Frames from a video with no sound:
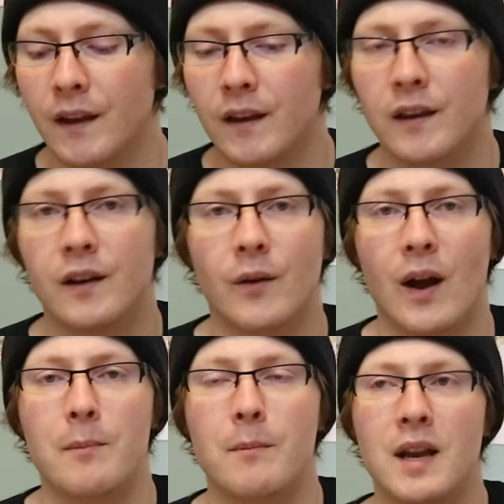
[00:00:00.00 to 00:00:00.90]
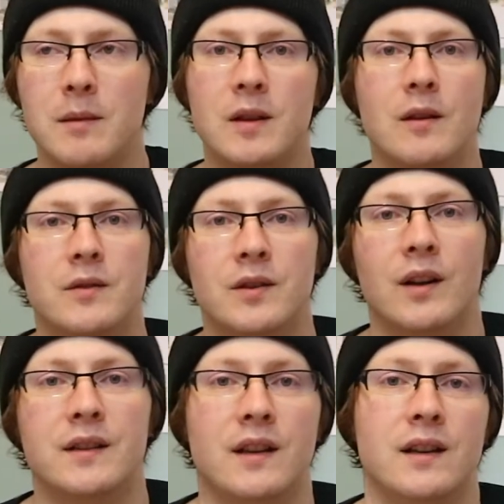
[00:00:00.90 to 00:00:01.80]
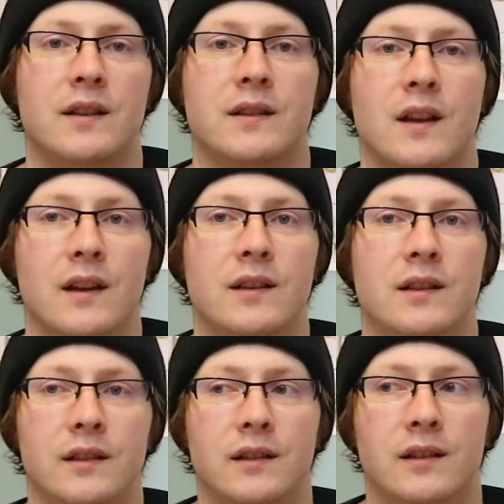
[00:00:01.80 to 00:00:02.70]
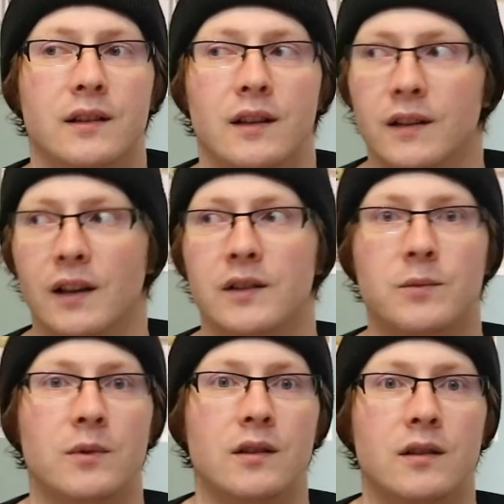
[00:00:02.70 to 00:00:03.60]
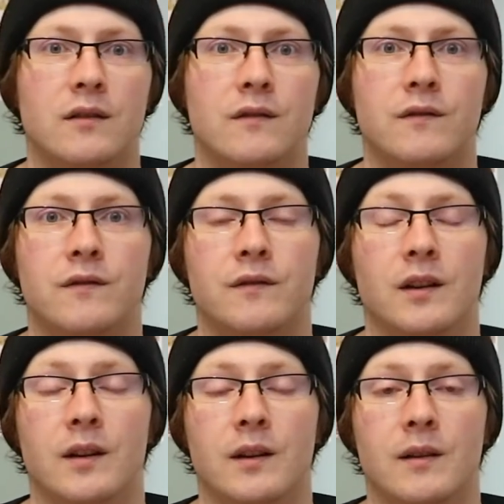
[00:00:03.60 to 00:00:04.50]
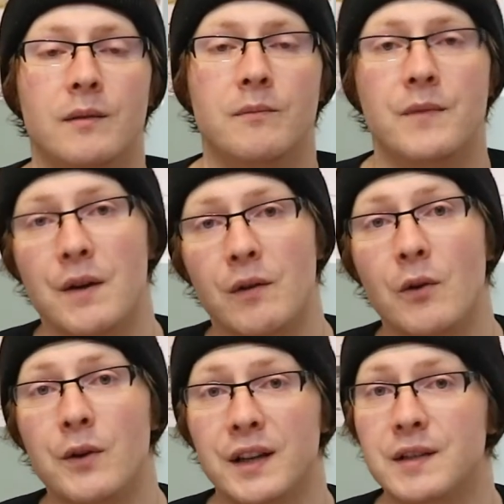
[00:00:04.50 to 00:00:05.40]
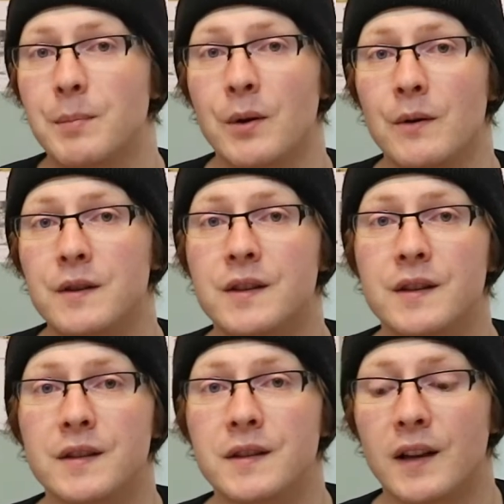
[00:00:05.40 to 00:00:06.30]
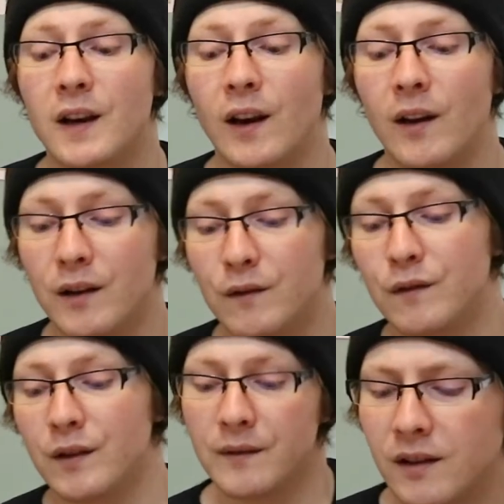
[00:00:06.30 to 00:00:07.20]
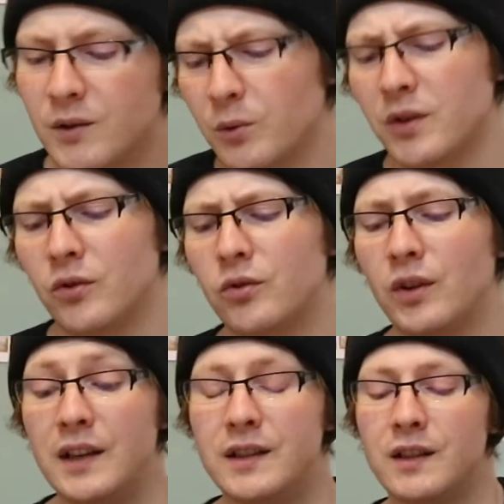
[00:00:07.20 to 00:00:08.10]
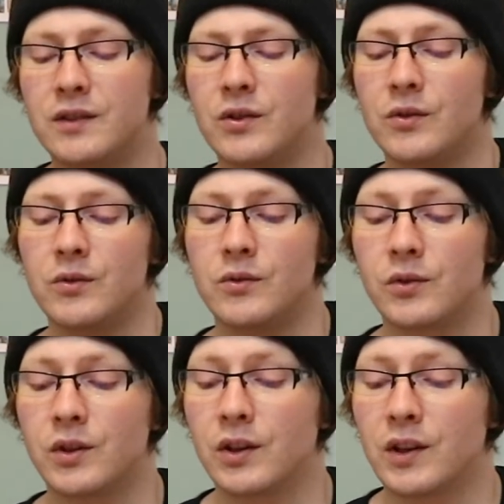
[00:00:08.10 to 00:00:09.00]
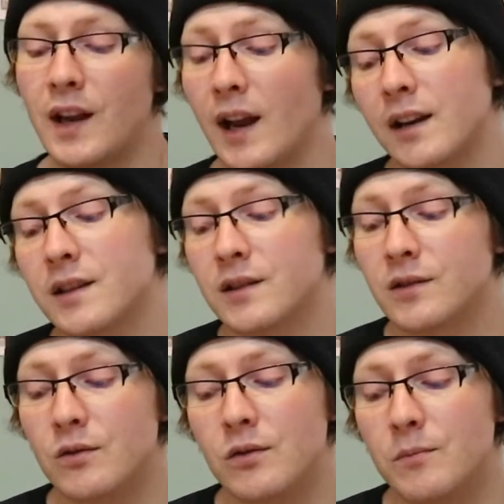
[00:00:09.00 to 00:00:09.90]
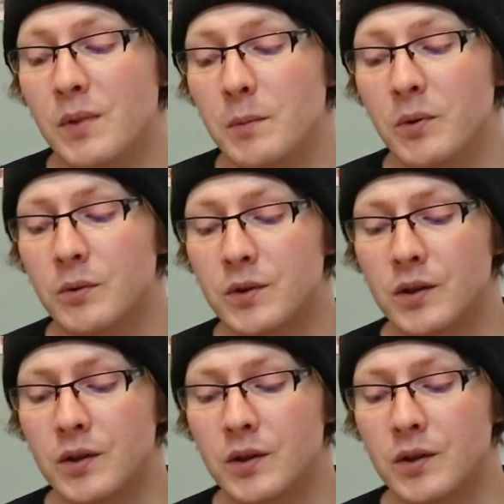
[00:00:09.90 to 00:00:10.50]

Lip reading: You know, and maybe those ideas then connect with their own experiences in life. It's also created to connect to people's